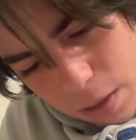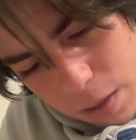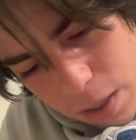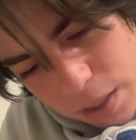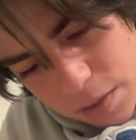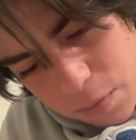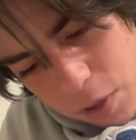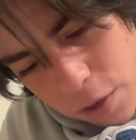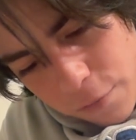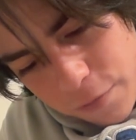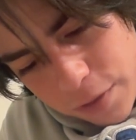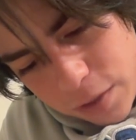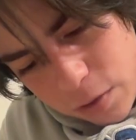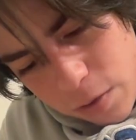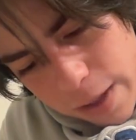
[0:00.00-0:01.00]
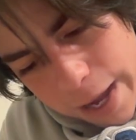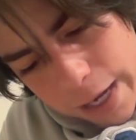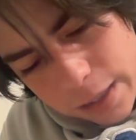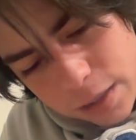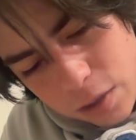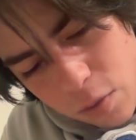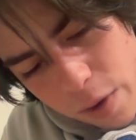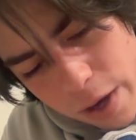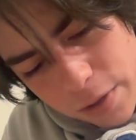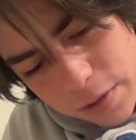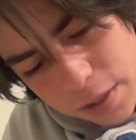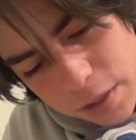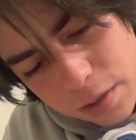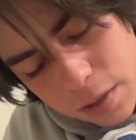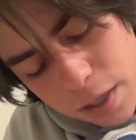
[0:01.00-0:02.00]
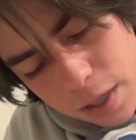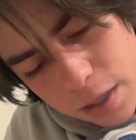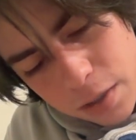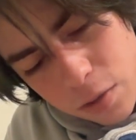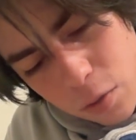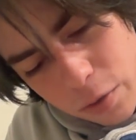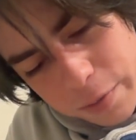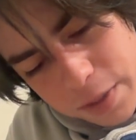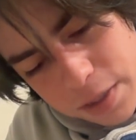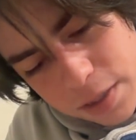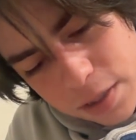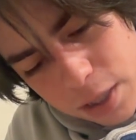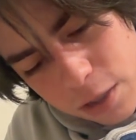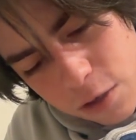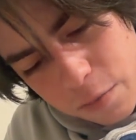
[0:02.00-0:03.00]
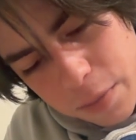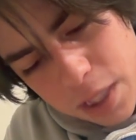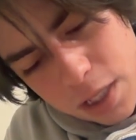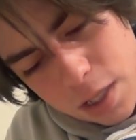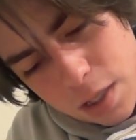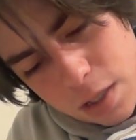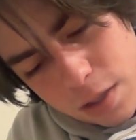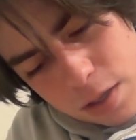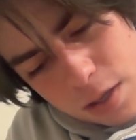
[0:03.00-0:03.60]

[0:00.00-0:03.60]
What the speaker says: A small physical act acquires an enormous inner meaning.